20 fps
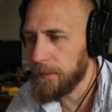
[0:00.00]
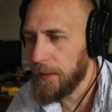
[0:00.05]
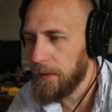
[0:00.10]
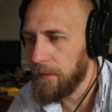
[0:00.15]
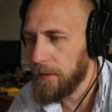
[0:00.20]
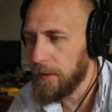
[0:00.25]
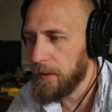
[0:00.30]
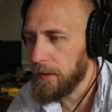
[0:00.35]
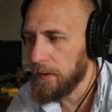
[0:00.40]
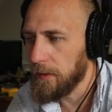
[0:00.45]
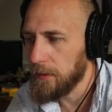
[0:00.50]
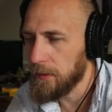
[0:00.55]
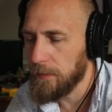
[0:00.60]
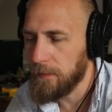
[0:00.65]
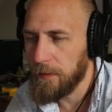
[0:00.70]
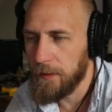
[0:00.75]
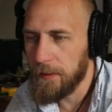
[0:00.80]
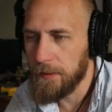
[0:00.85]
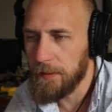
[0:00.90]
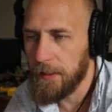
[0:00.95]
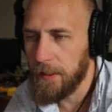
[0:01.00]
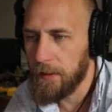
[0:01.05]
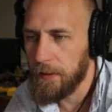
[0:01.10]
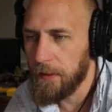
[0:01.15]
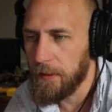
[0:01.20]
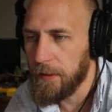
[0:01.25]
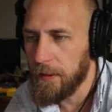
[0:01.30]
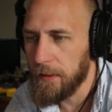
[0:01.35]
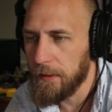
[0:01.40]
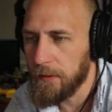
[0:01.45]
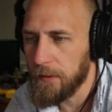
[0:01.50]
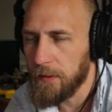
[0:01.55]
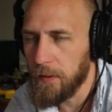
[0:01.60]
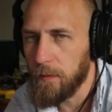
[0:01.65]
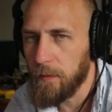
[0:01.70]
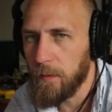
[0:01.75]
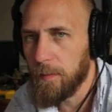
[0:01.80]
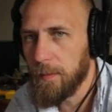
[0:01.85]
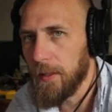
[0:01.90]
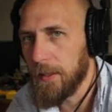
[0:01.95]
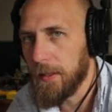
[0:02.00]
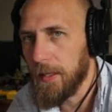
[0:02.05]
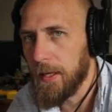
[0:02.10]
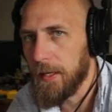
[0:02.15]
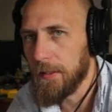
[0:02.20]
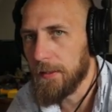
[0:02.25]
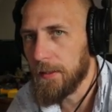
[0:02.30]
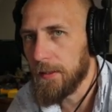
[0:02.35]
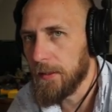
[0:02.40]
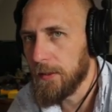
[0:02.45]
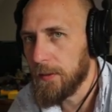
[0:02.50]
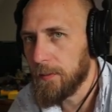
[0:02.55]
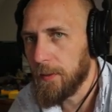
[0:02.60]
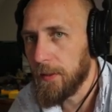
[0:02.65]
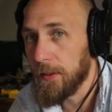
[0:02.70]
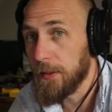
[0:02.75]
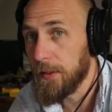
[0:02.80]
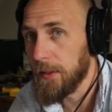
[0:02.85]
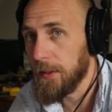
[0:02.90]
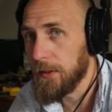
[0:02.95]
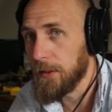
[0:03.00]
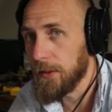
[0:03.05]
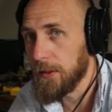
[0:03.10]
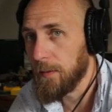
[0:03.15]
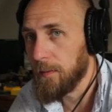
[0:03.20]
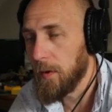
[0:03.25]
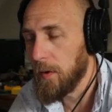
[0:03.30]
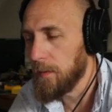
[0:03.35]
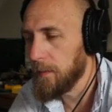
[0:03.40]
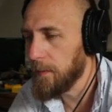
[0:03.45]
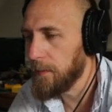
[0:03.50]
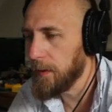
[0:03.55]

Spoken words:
Everything looks pretty standard, and so we'll plug that into the spreadsheet in just a moment.